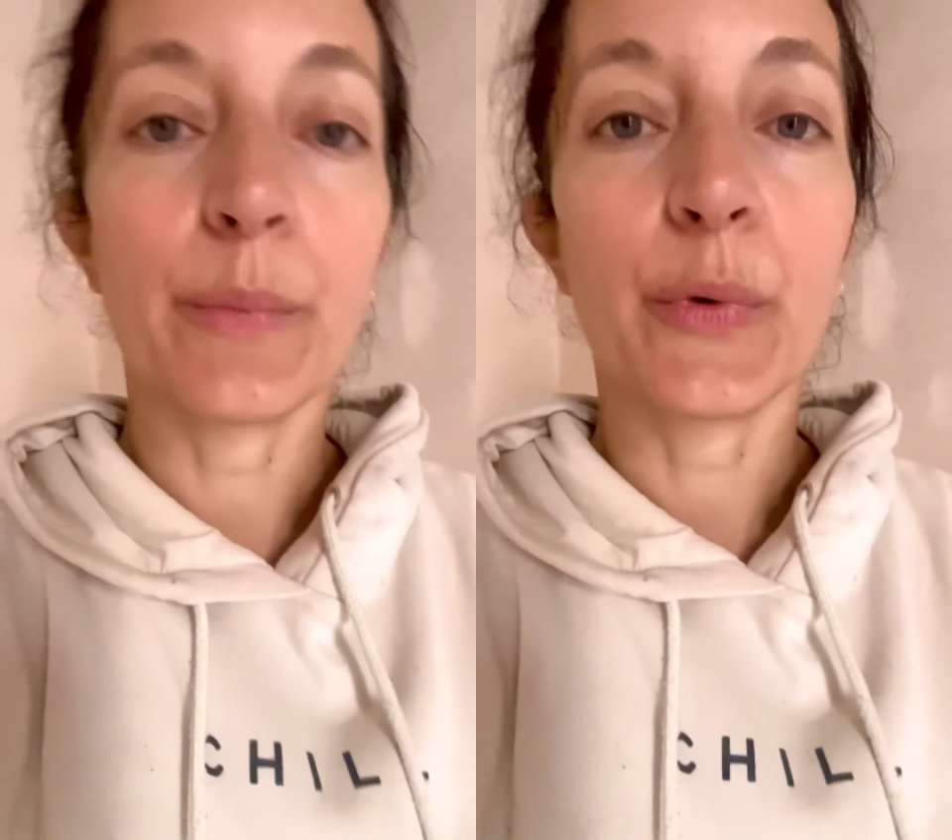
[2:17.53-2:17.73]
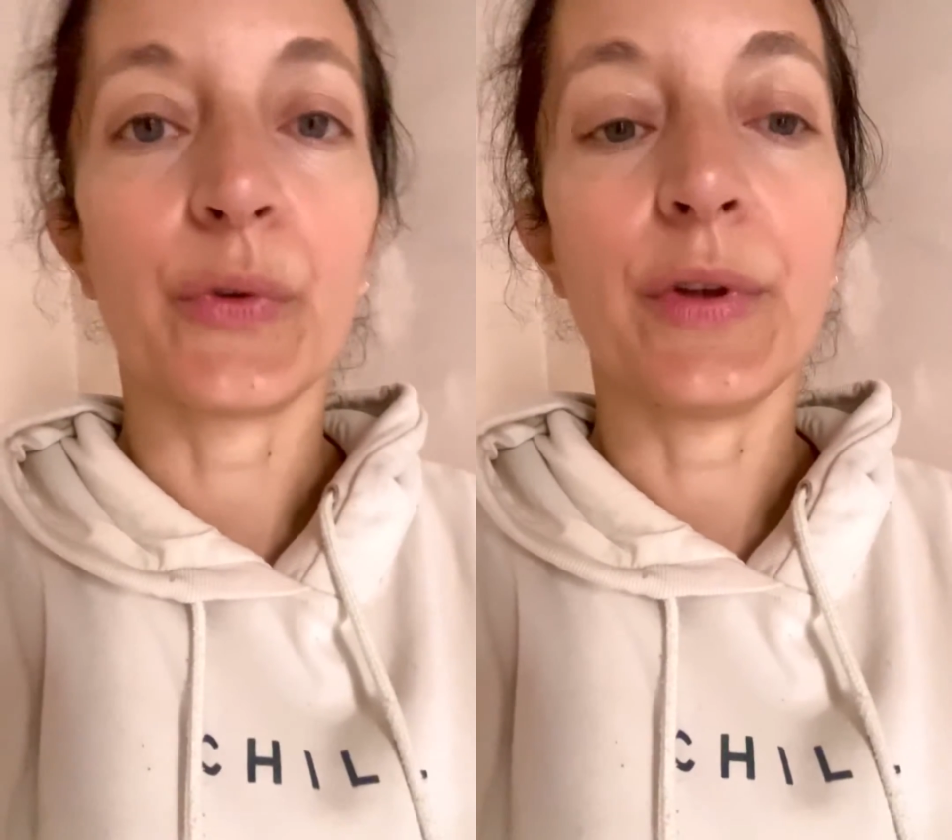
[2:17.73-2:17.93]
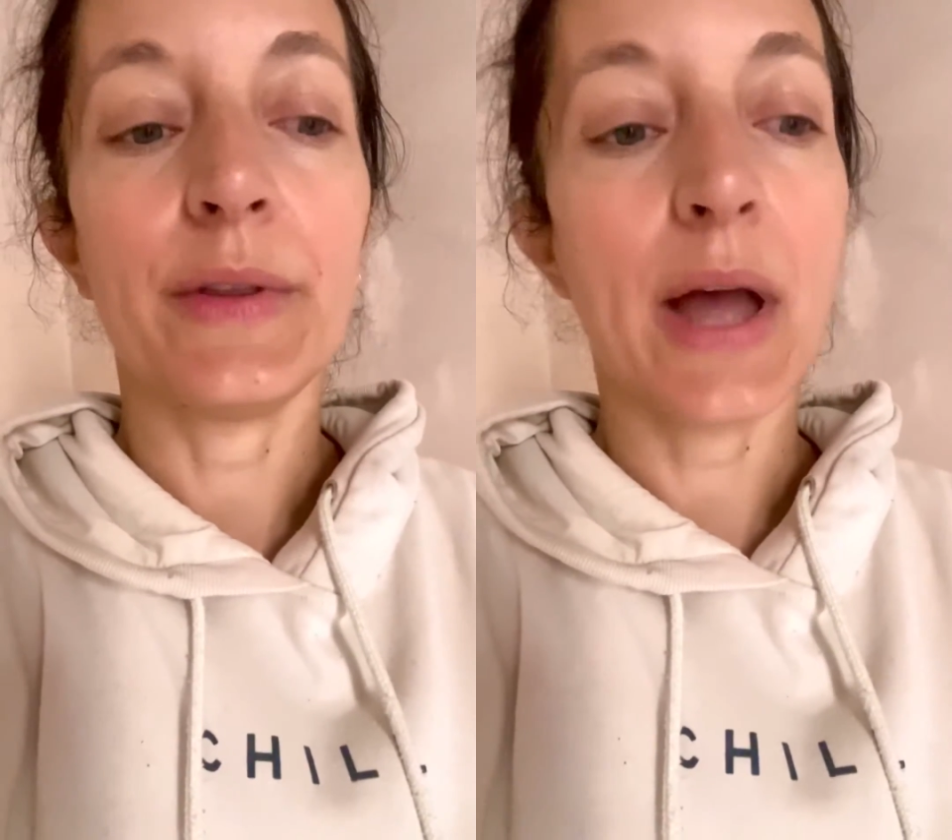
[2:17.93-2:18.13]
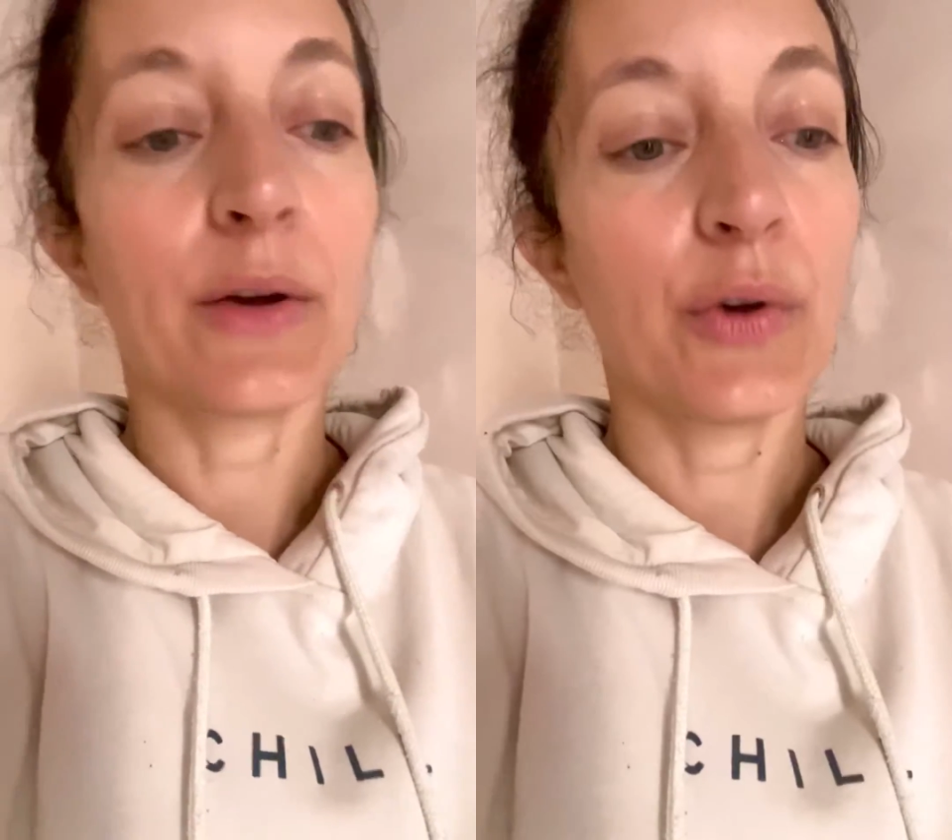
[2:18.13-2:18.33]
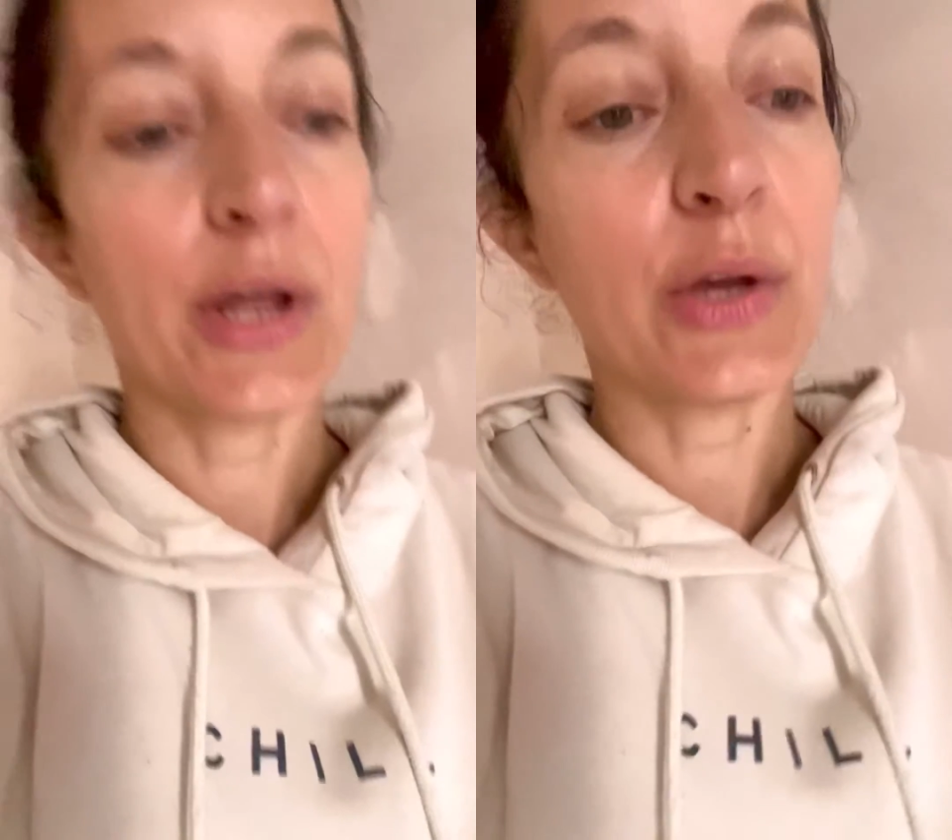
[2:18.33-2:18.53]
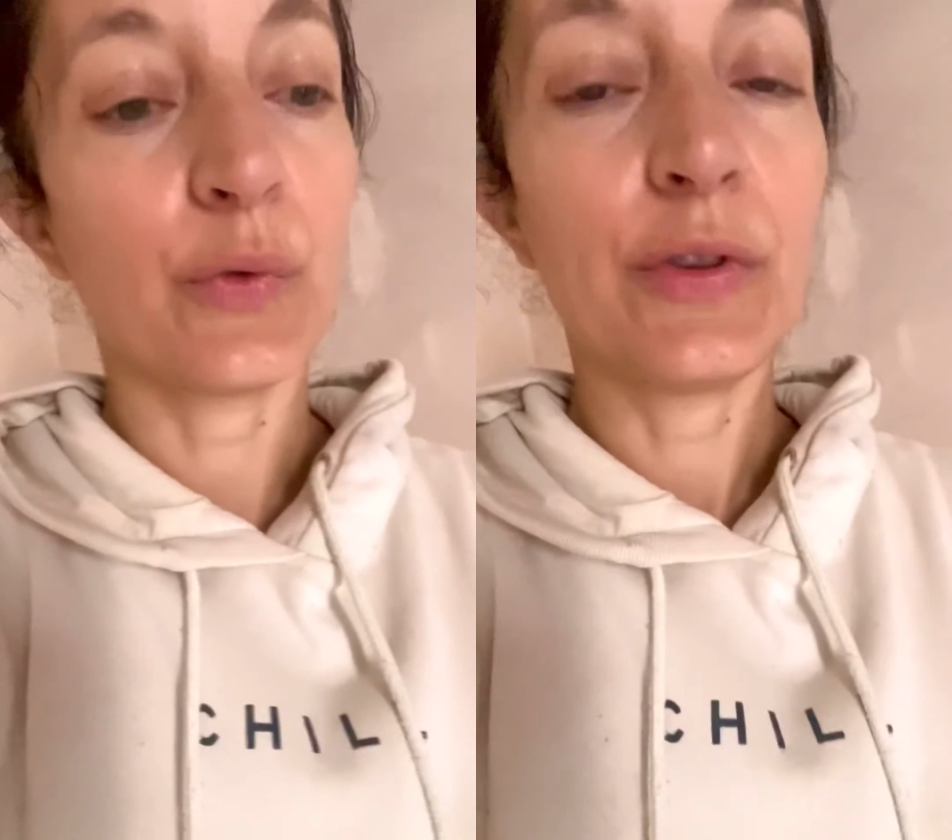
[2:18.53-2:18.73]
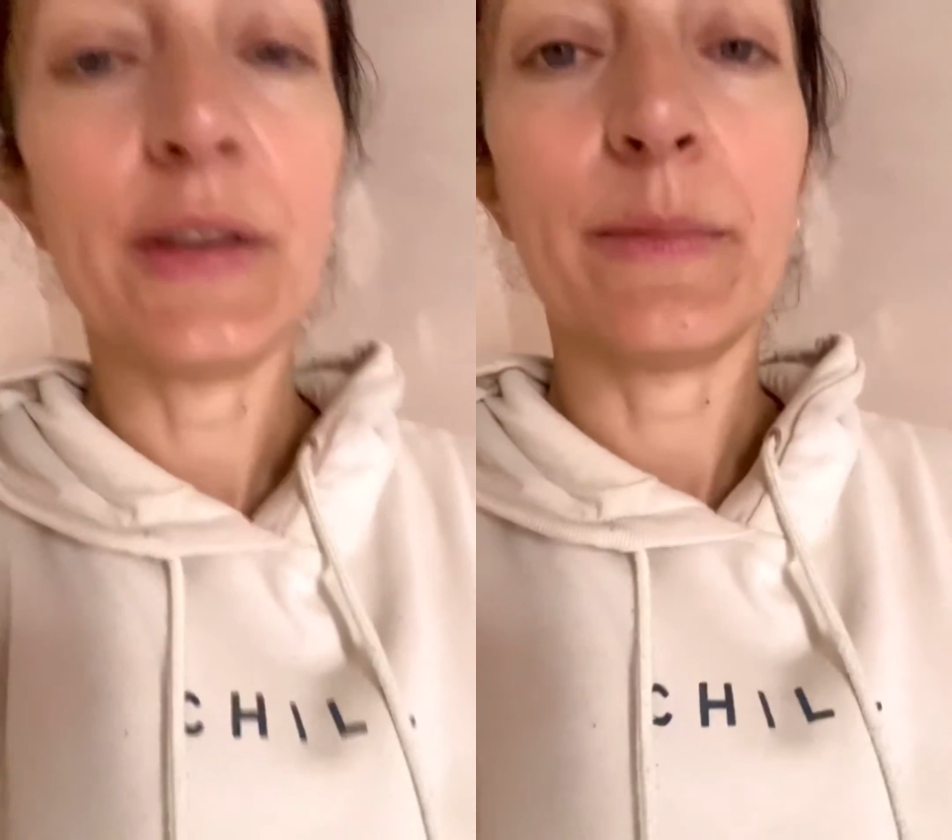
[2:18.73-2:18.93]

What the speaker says: deposit, I'm gonna use this